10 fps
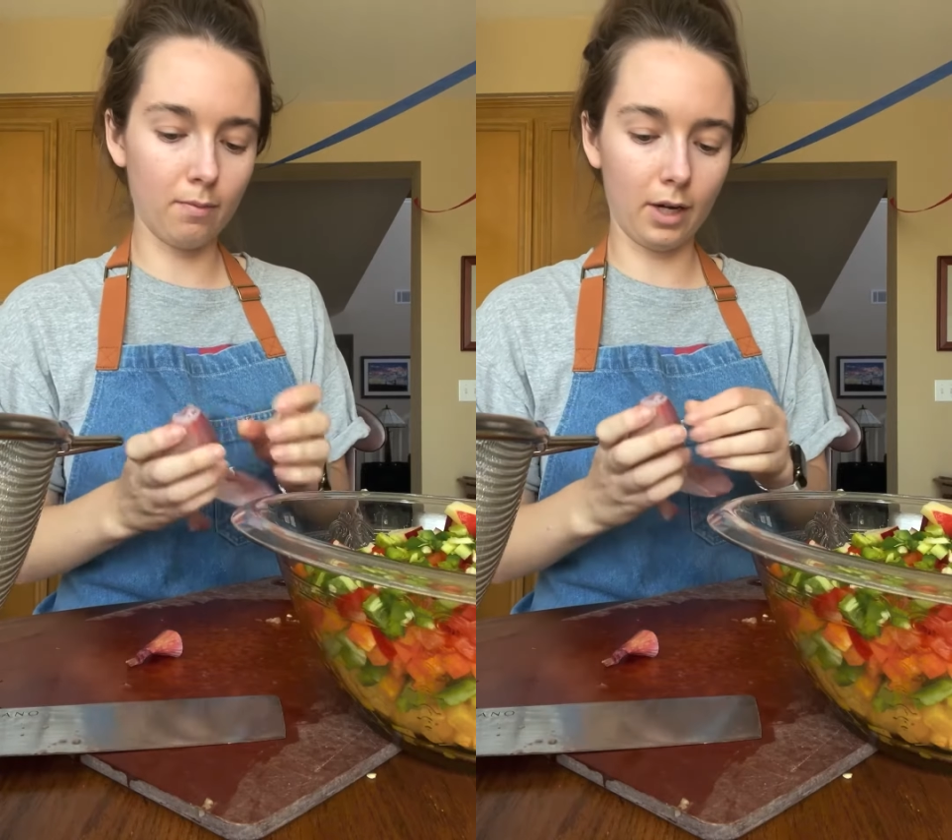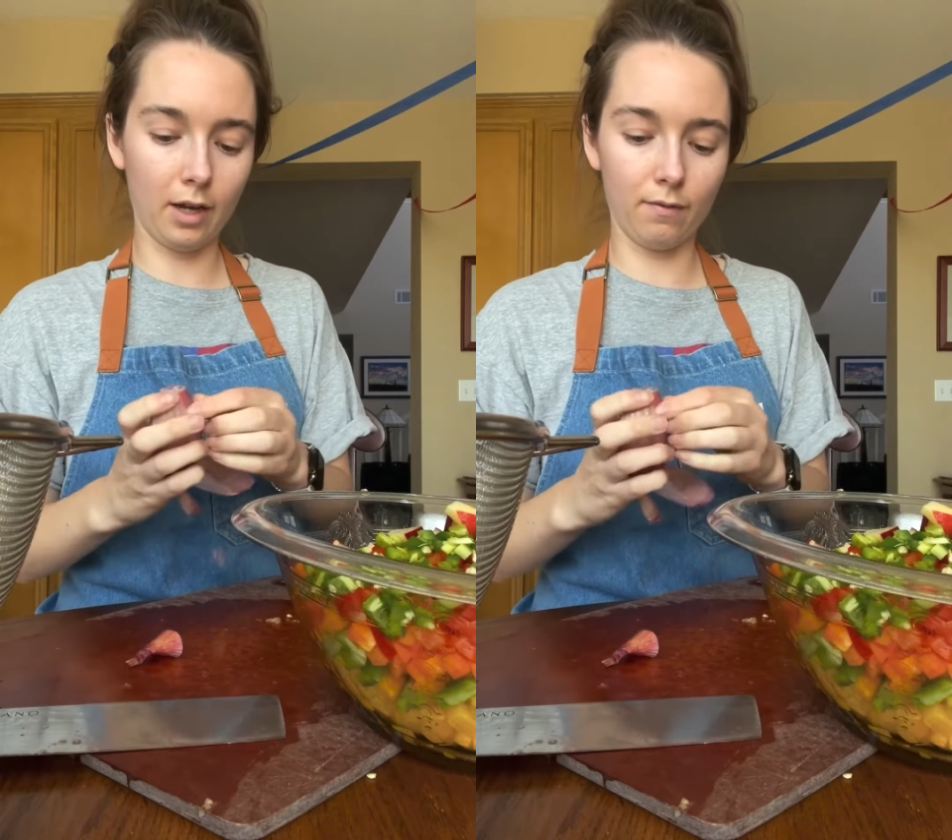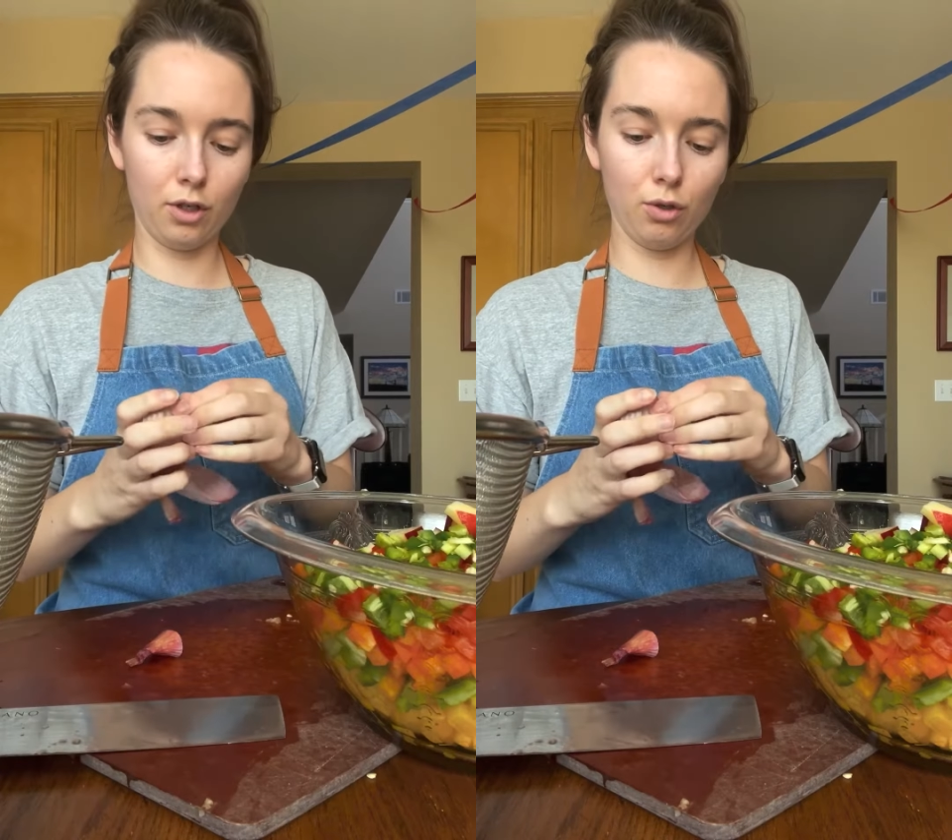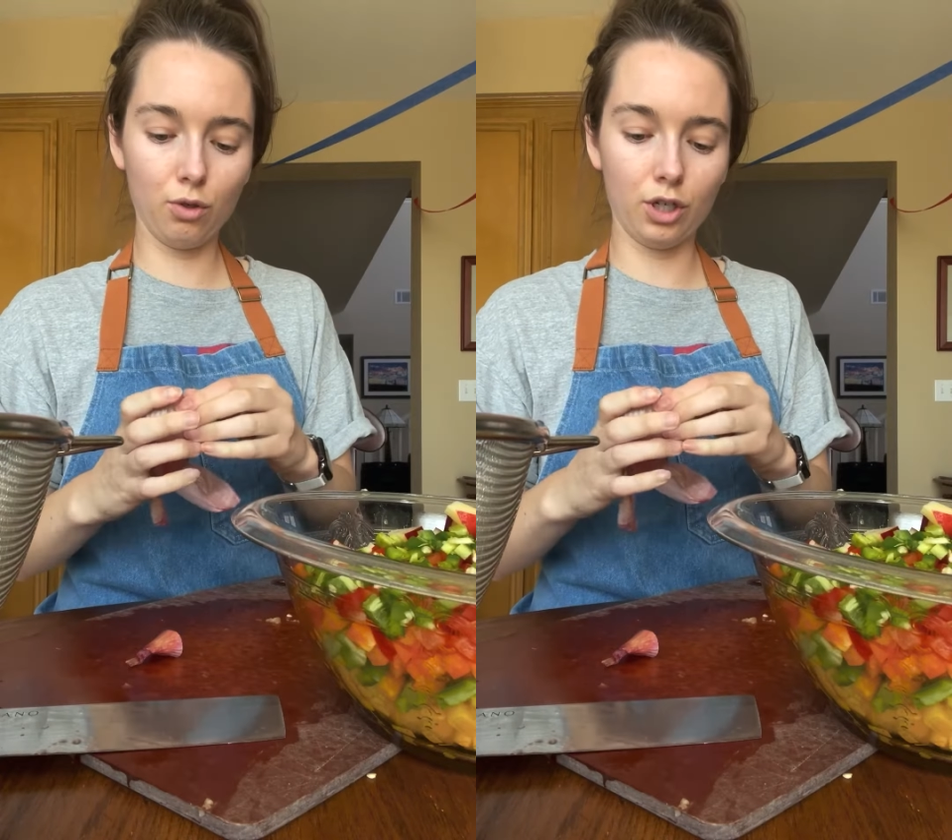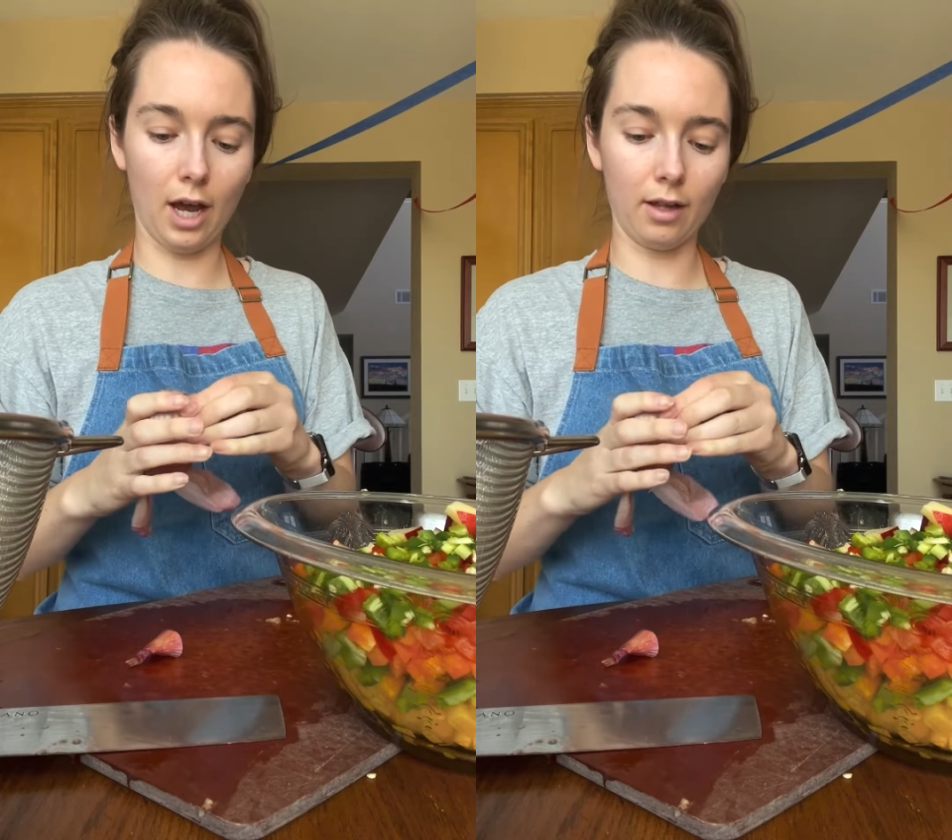but I have 2
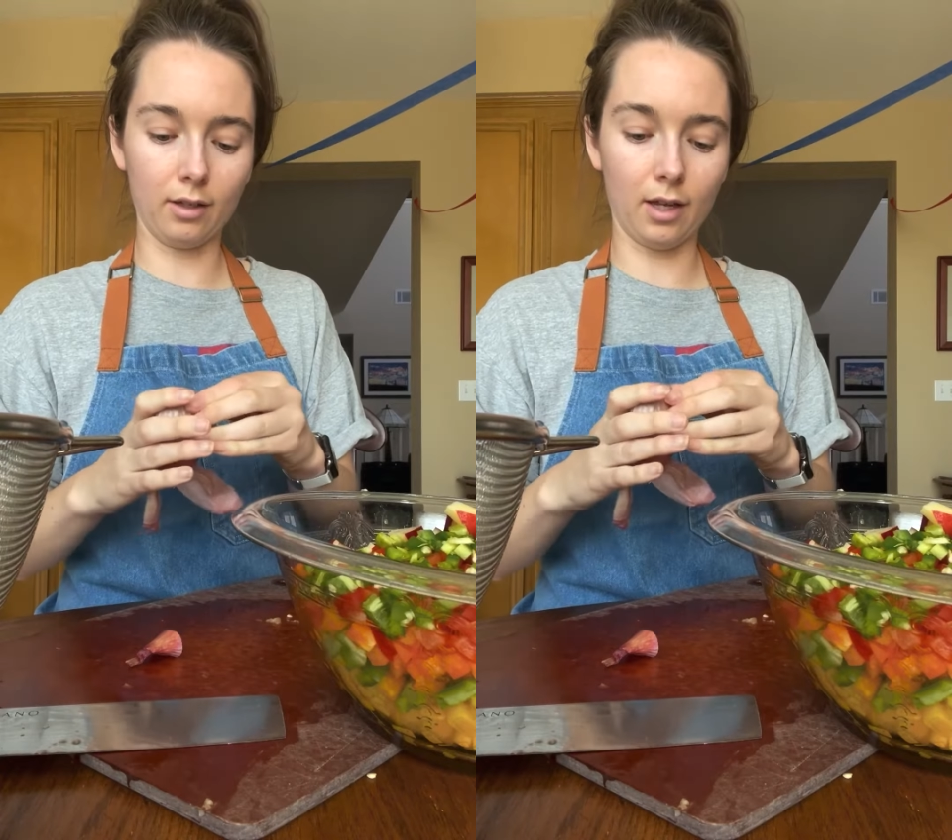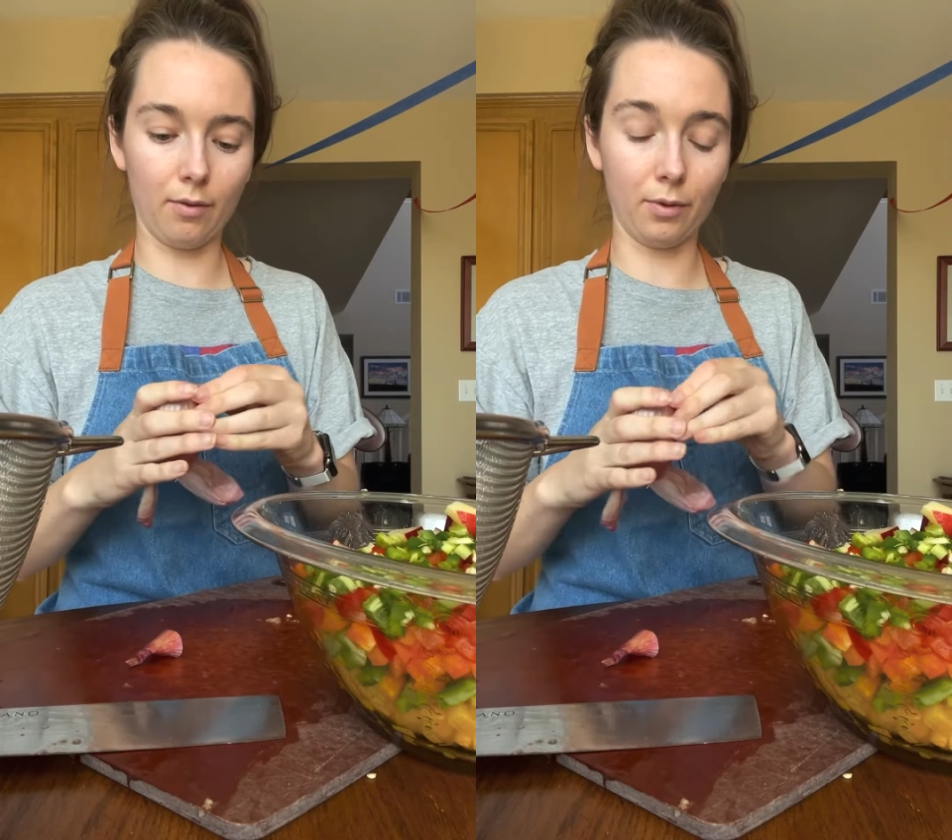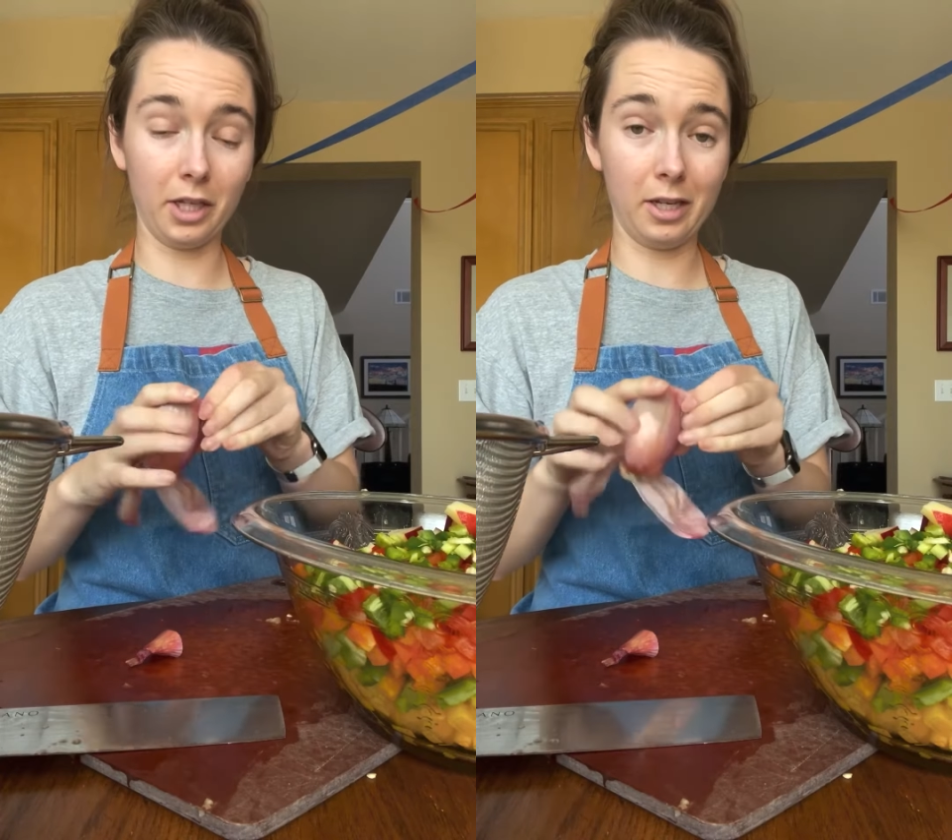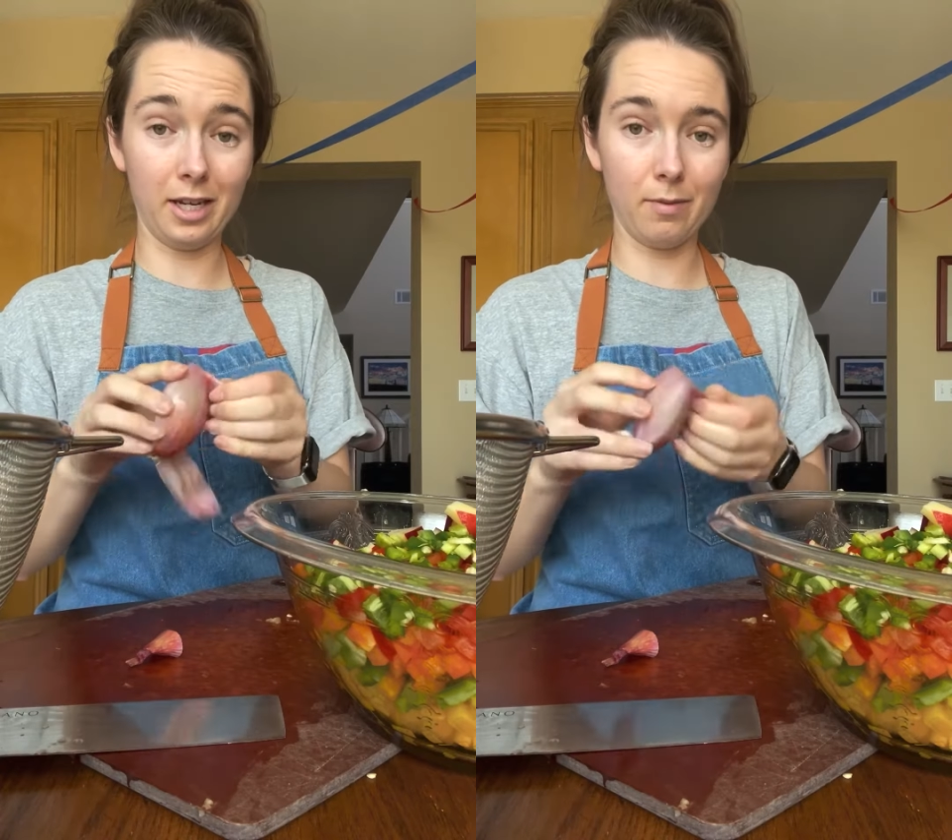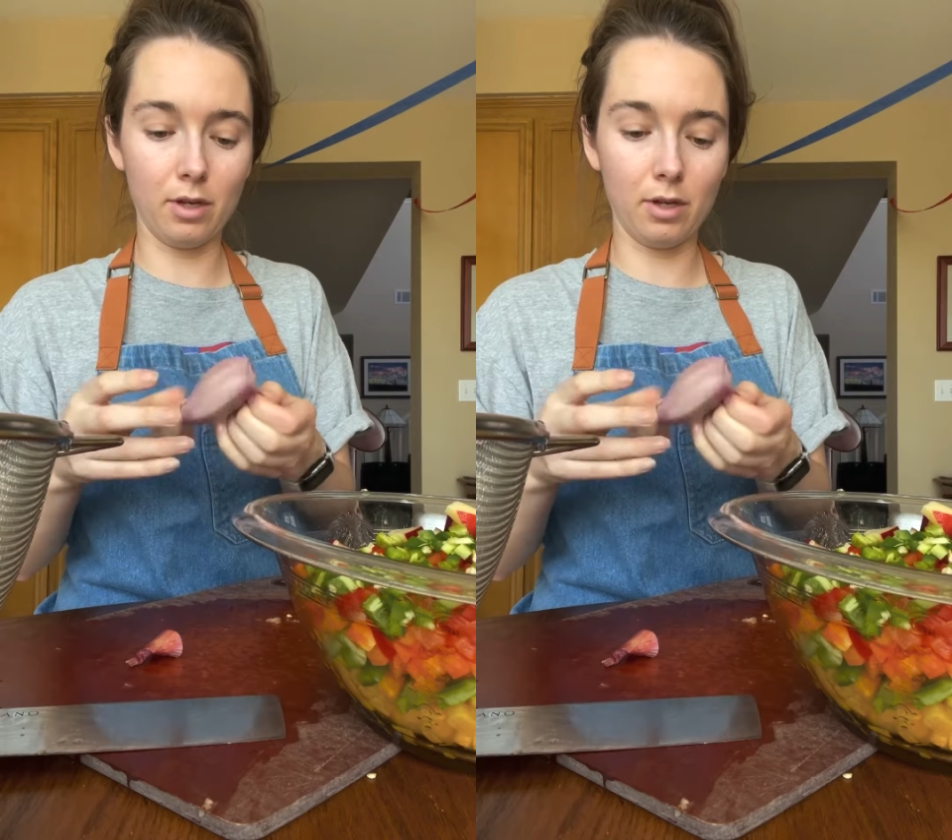shallots that really need to